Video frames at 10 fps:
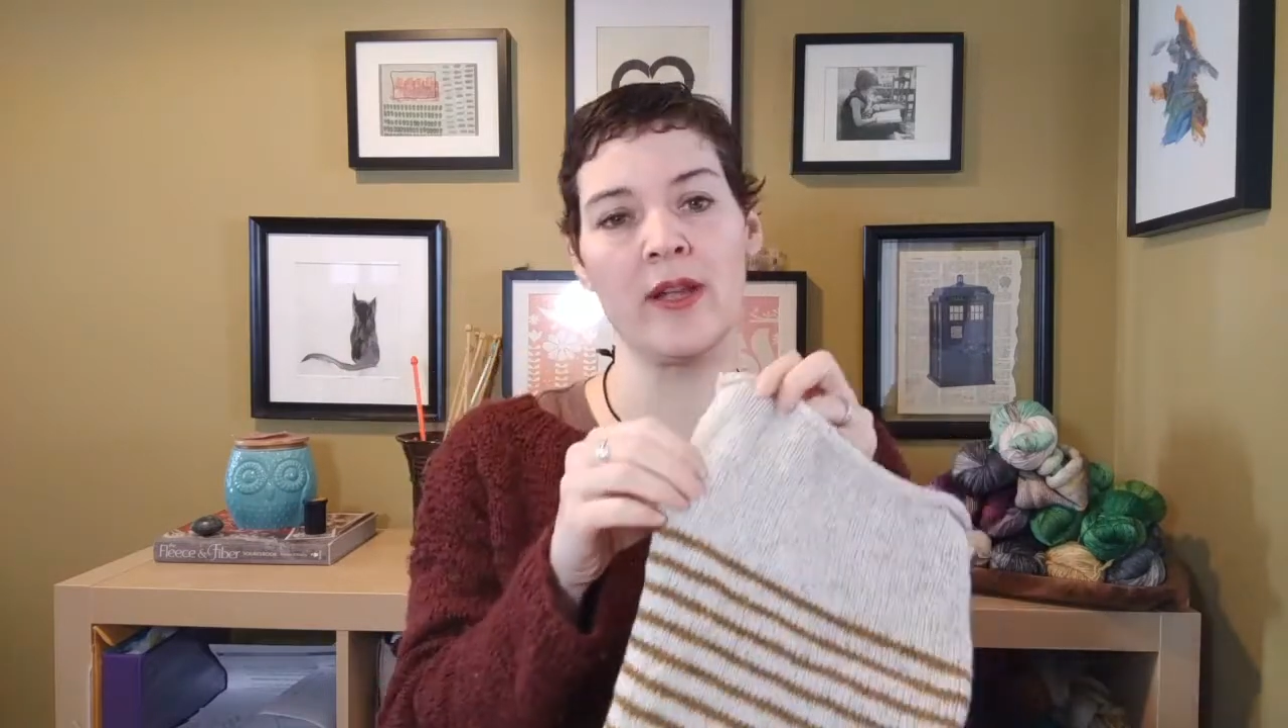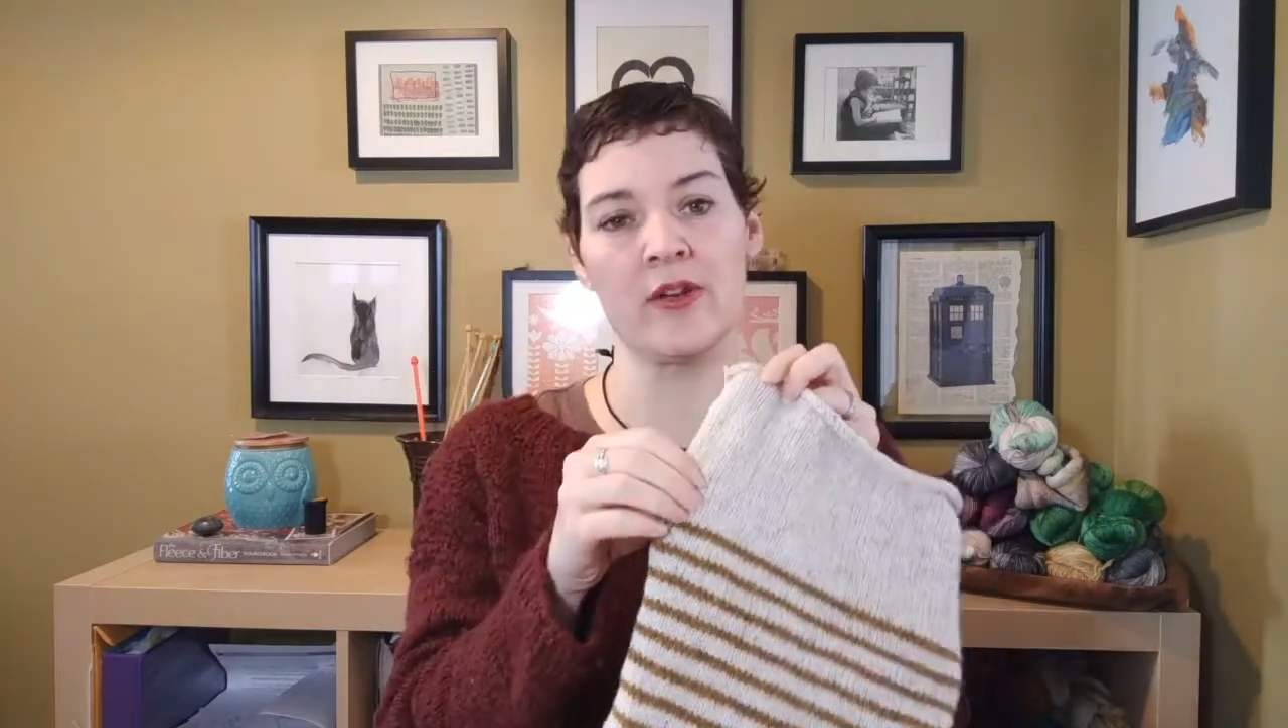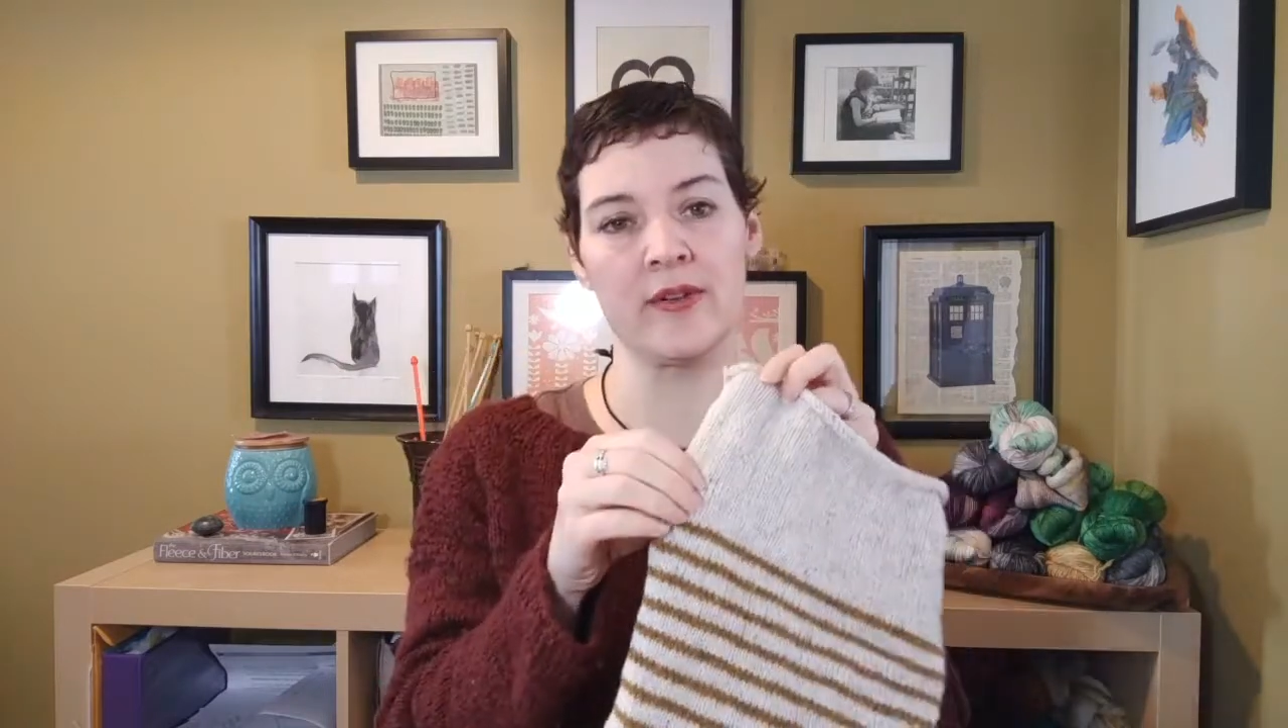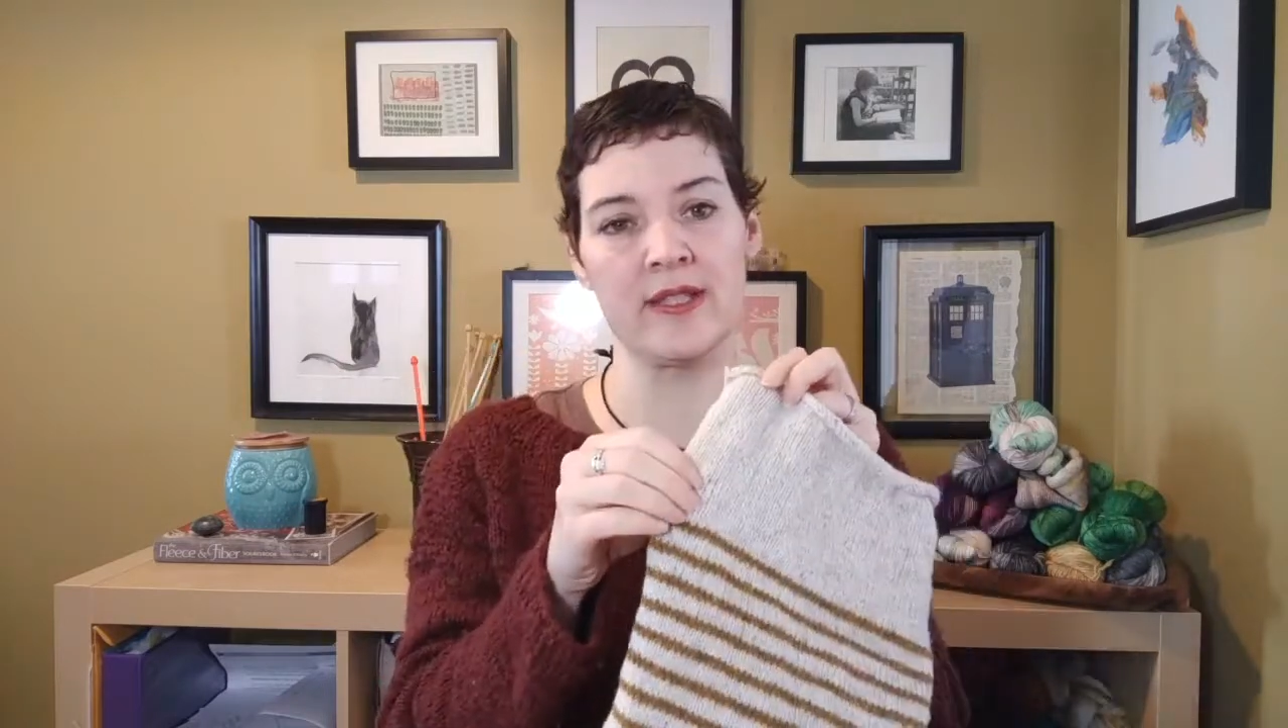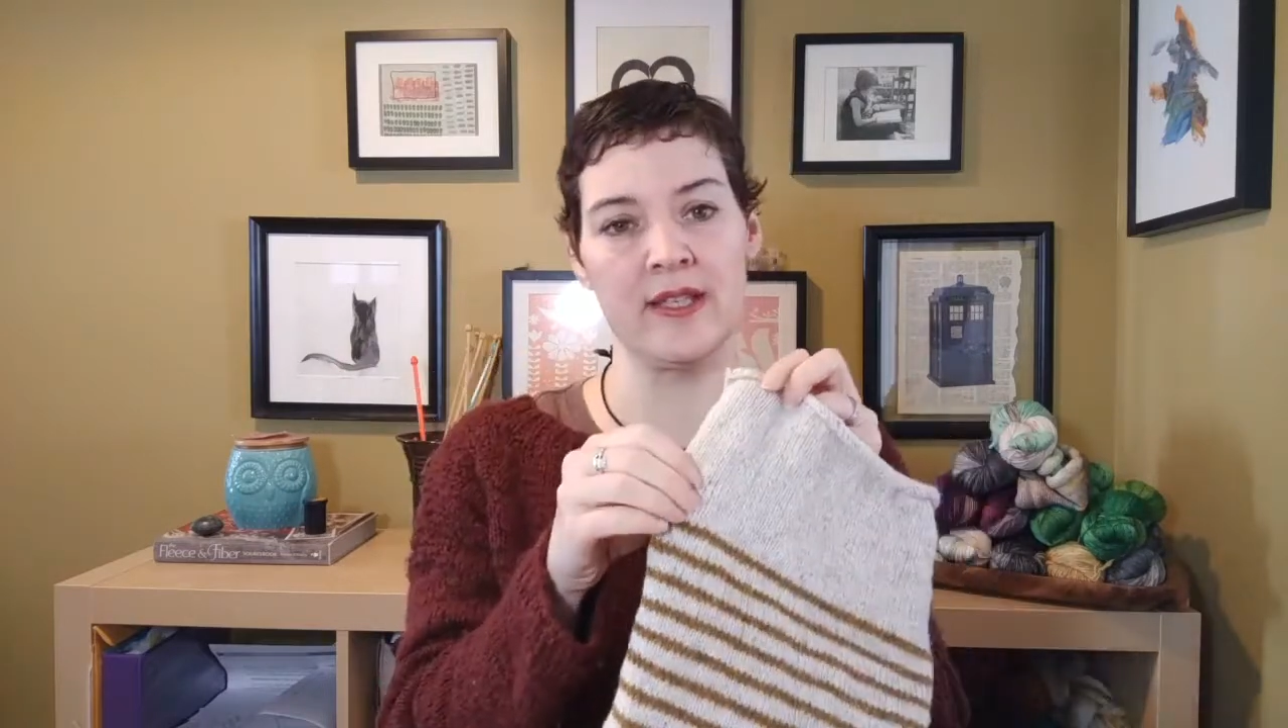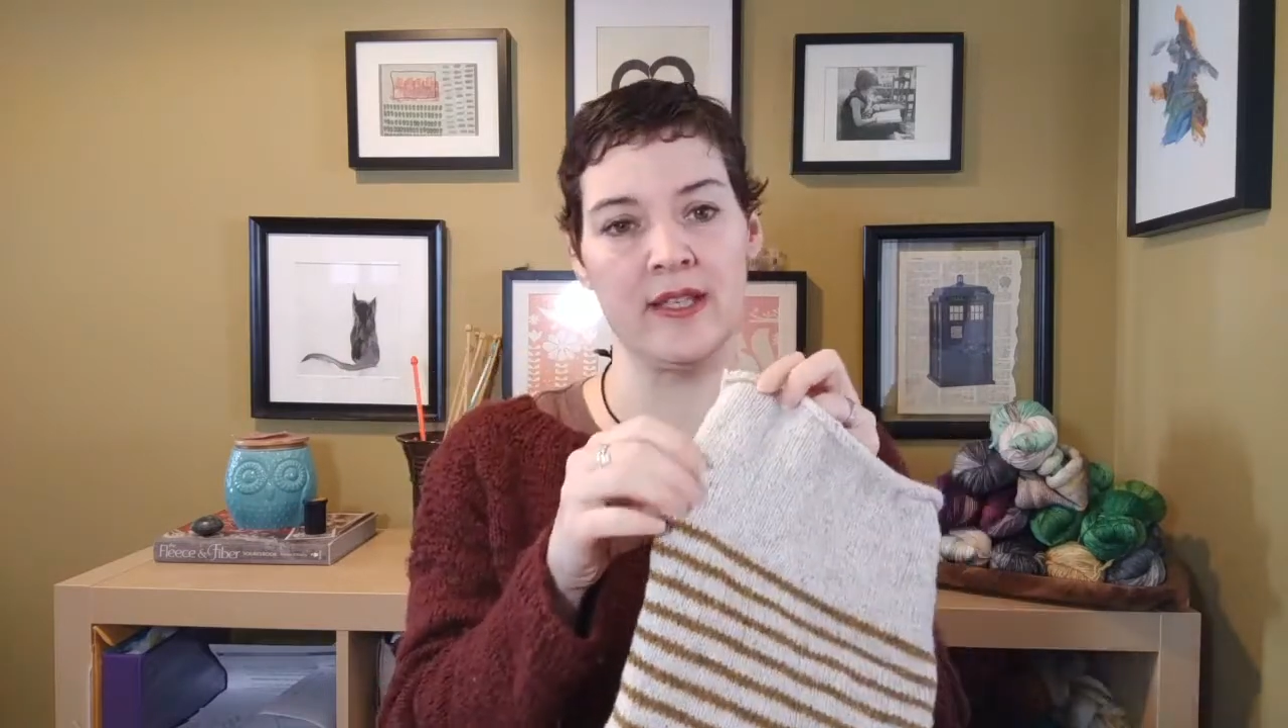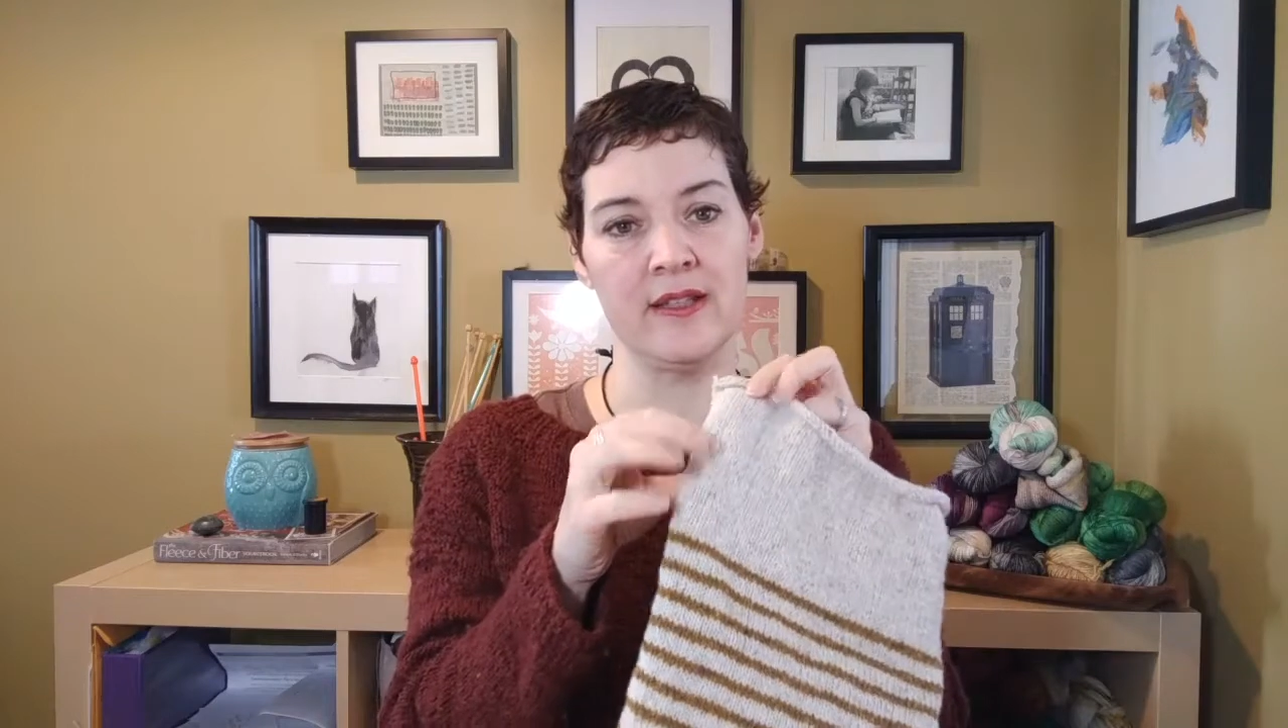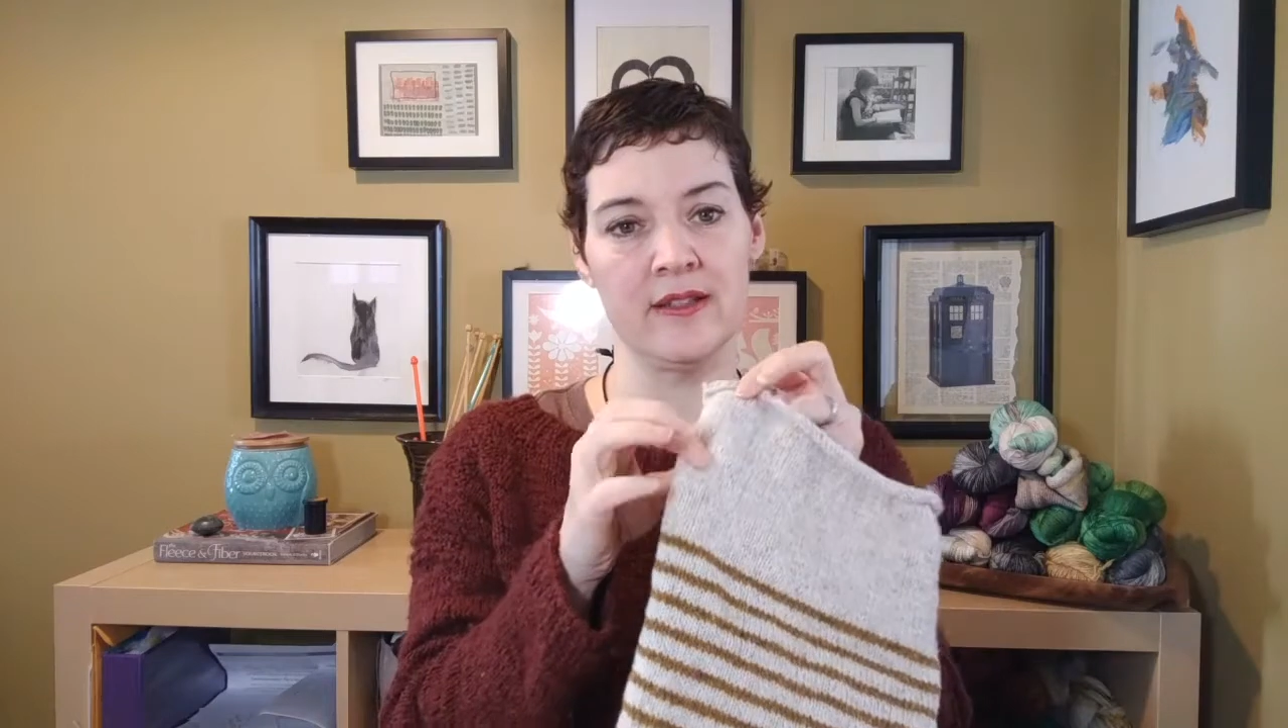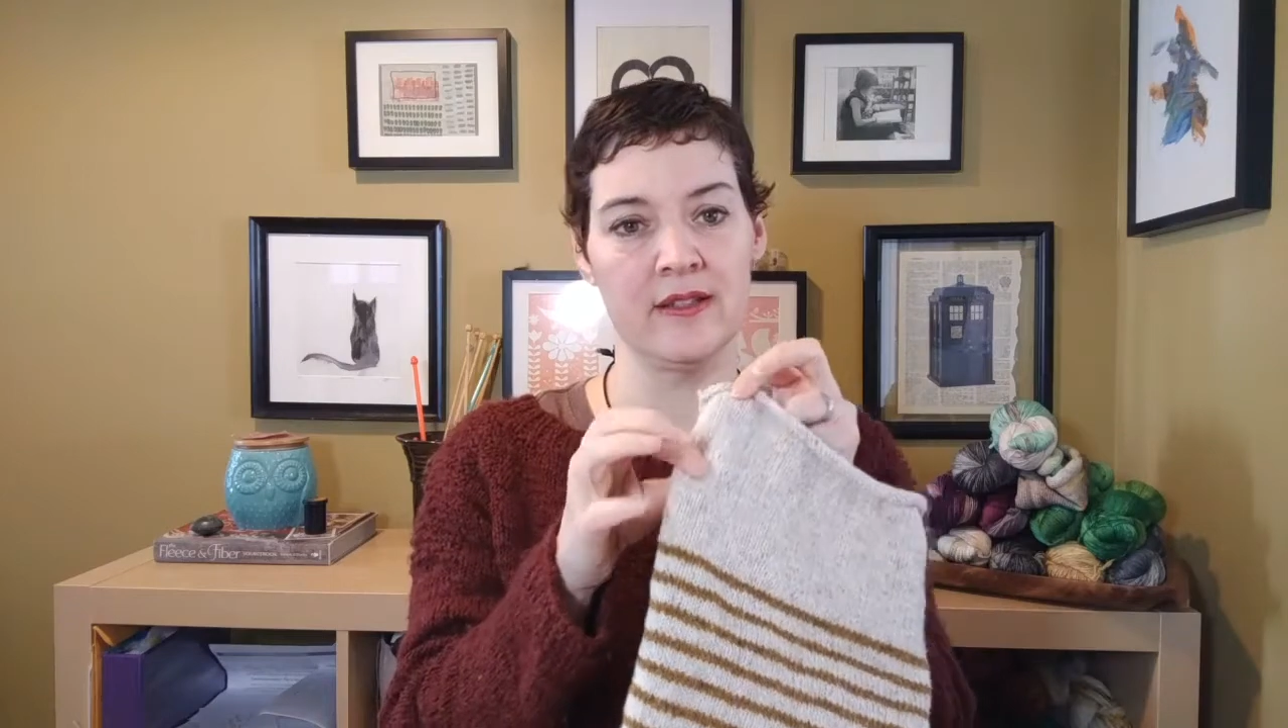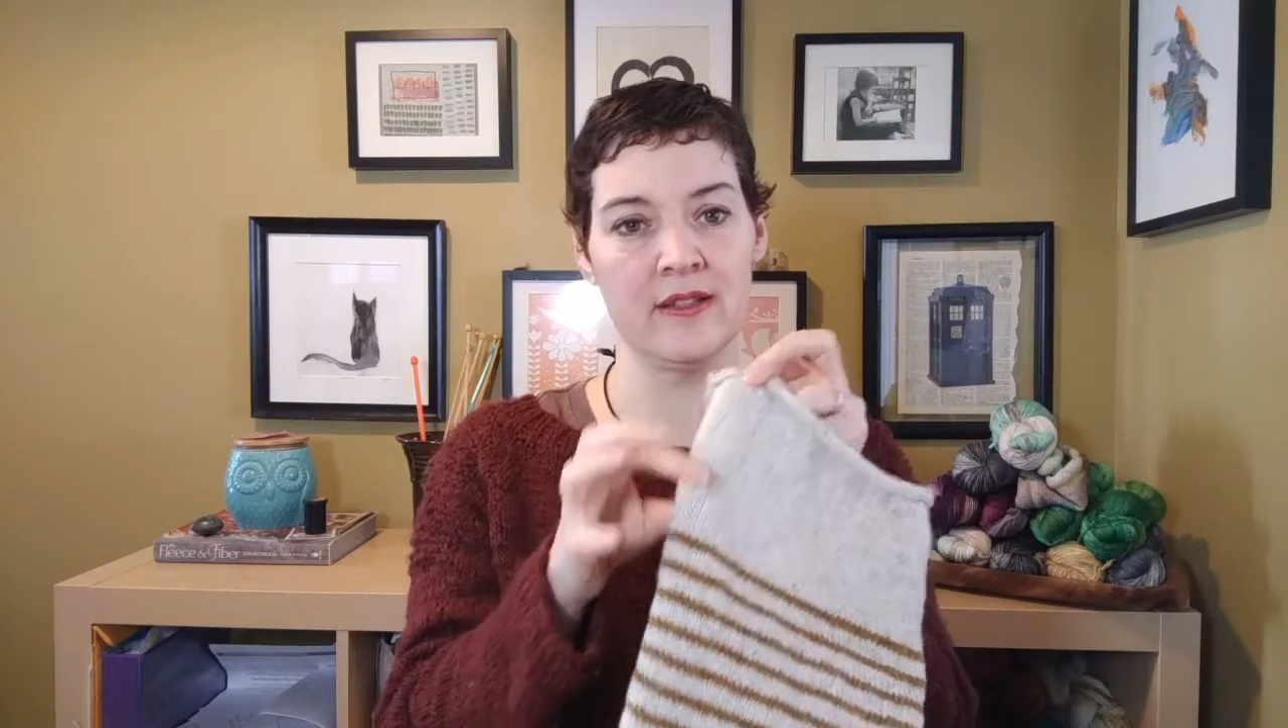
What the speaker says: increasing